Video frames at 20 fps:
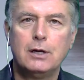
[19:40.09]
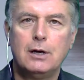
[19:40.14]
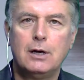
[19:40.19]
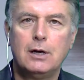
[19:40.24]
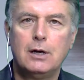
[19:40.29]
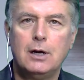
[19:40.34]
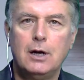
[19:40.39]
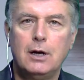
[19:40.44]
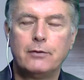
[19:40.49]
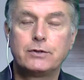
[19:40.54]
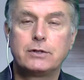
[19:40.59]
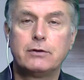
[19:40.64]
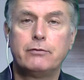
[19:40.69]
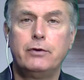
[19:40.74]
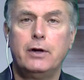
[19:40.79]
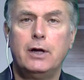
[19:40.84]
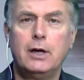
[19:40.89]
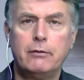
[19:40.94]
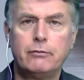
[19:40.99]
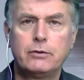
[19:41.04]
I've
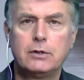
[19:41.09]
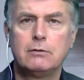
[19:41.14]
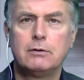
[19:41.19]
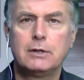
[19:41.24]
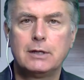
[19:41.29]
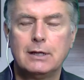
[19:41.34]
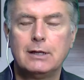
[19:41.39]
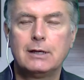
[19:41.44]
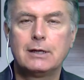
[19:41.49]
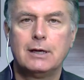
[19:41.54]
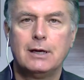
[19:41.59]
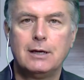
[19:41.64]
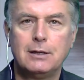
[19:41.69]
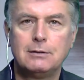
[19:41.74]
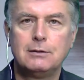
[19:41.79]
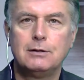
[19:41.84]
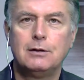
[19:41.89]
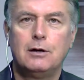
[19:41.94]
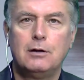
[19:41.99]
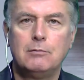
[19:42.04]
survived doing it
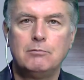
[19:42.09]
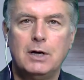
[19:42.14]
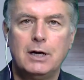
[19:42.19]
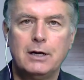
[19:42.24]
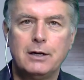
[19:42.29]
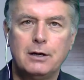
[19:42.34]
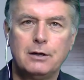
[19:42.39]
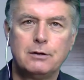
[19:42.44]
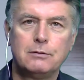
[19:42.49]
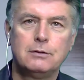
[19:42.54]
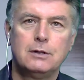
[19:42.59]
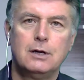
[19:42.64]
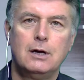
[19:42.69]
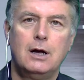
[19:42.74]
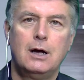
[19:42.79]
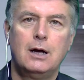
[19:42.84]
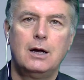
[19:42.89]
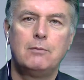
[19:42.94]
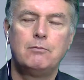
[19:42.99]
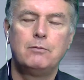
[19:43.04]
again on my
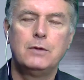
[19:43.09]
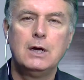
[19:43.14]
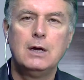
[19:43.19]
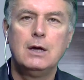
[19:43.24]
own.